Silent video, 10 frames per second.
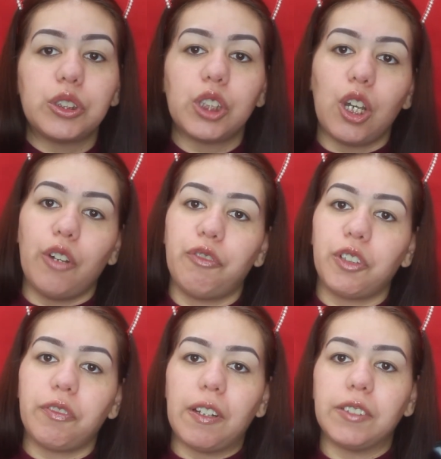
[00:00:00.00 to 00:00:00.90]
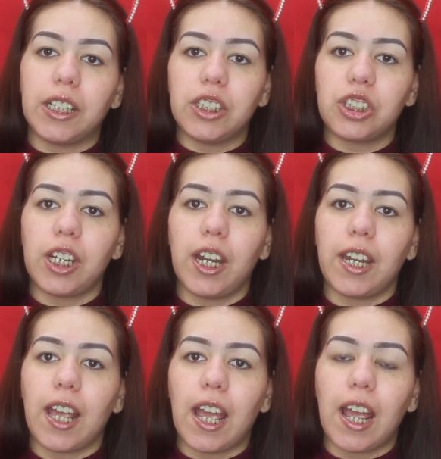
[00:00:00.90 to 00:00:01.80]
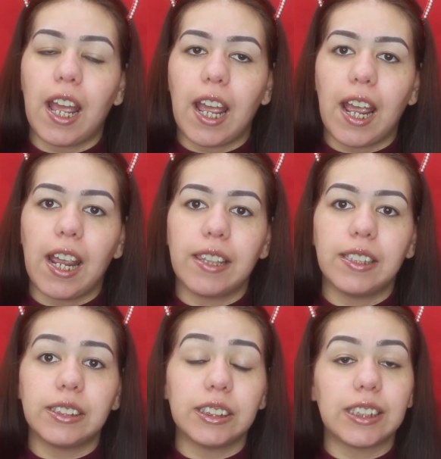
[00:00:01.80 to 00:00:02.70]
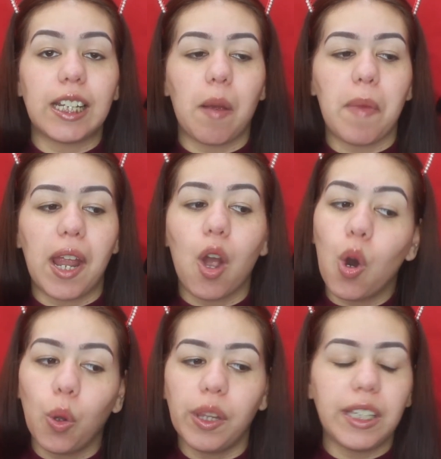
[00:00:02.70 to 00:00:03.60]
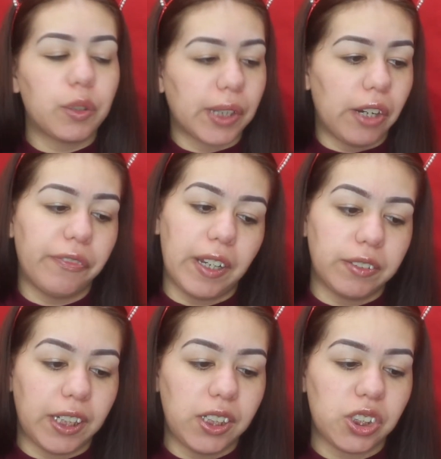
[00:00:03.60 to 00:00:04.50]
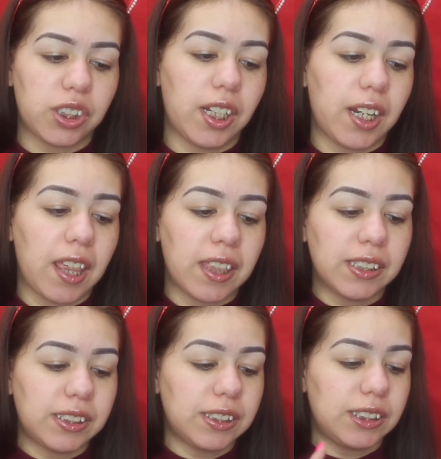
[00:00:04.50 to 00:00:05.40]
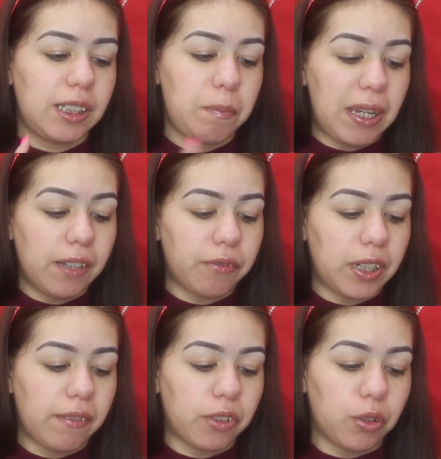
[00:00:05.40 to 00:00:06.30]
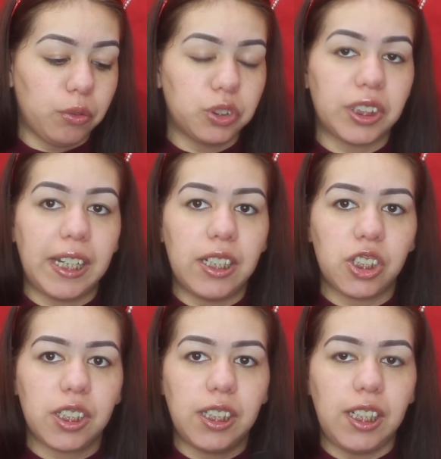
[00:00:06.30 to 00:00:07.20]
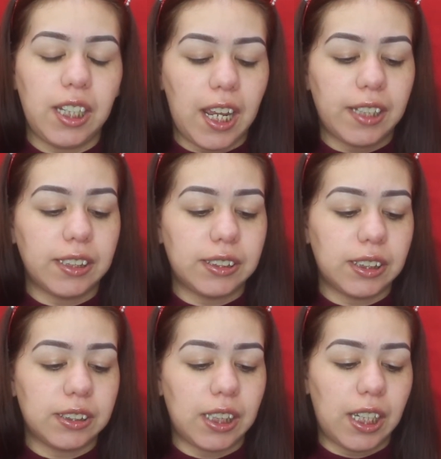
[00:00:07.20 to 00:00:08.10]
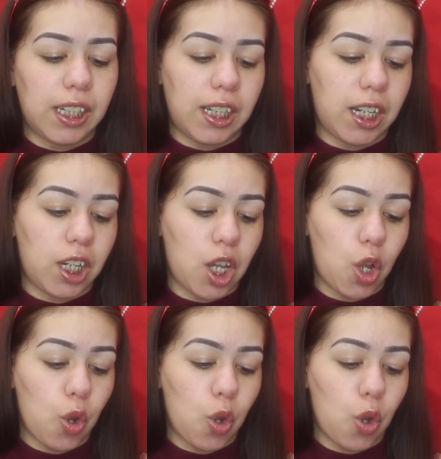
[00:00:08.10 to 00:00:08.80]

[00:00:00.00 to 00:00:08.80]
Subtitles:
So for foundation, this is like my holy grail foundation. This is the Makeup Forever Ultra HD, and this is in